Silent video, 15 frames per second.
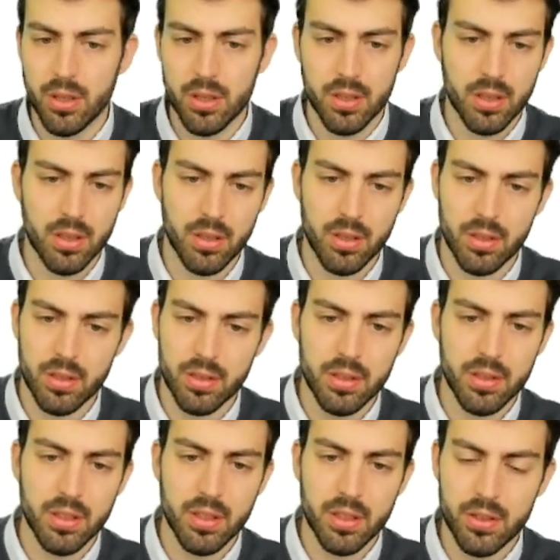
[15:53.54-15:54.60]
or
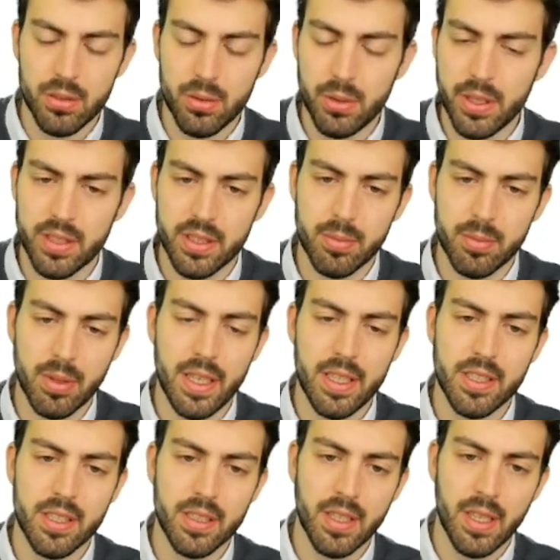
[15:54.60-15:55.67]
do a
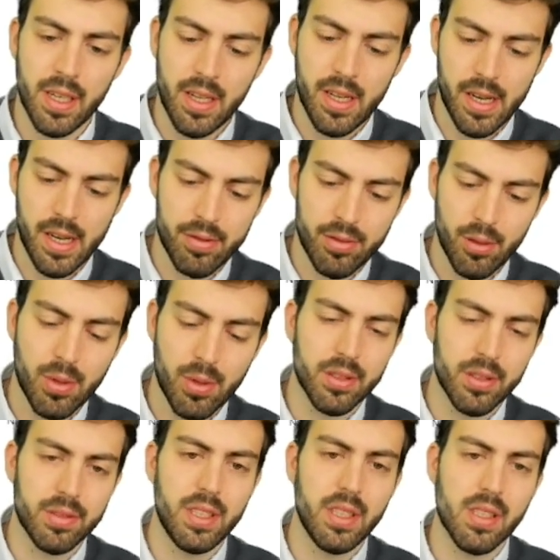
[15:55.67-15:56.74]
simulation. Every one
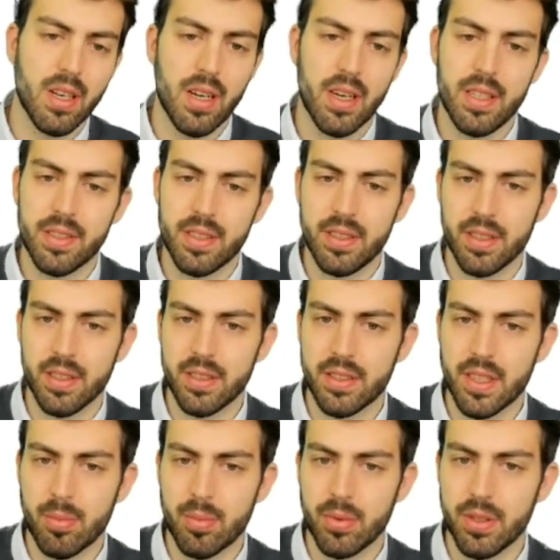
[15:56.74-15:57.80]
of these lines is a
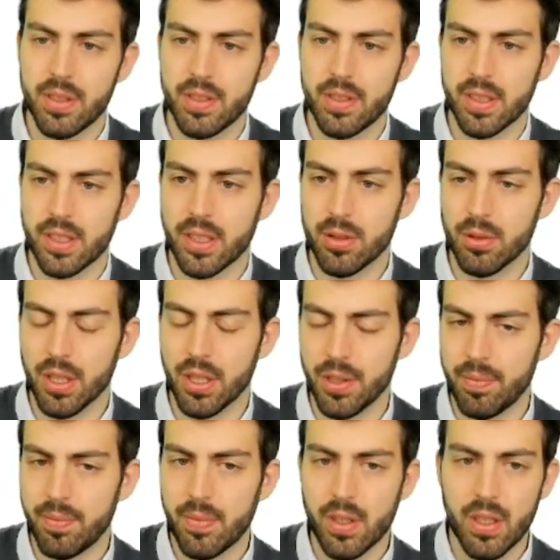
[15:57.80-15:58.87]
separate run.
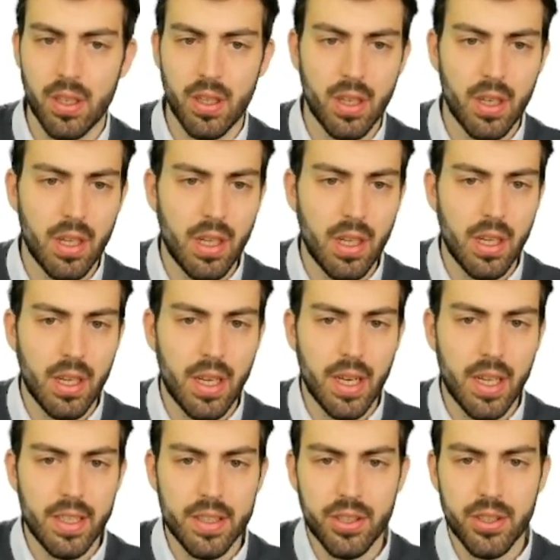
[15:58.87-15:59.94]

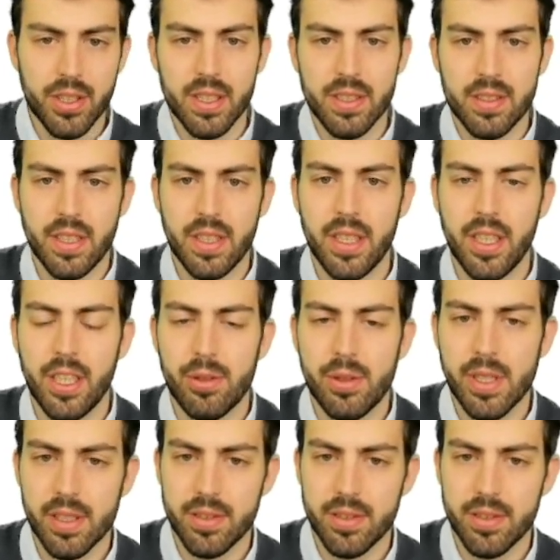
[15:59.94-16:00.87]
And as you can see here, we have